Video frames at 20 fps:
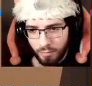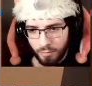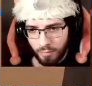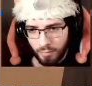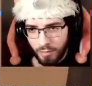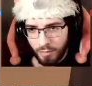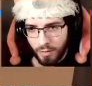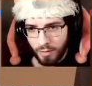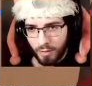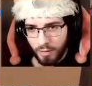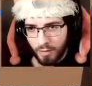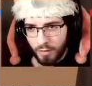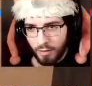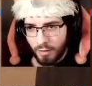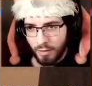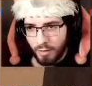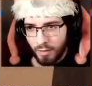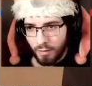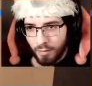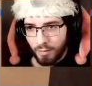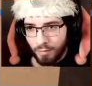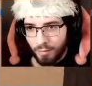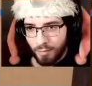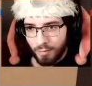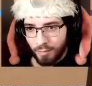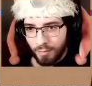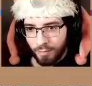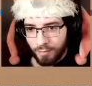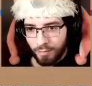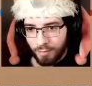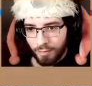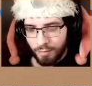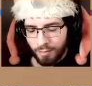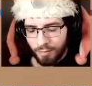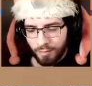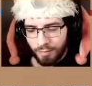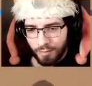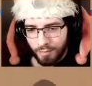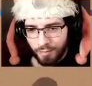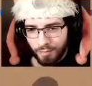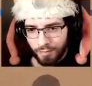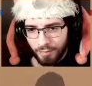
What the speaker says: (no one is talking)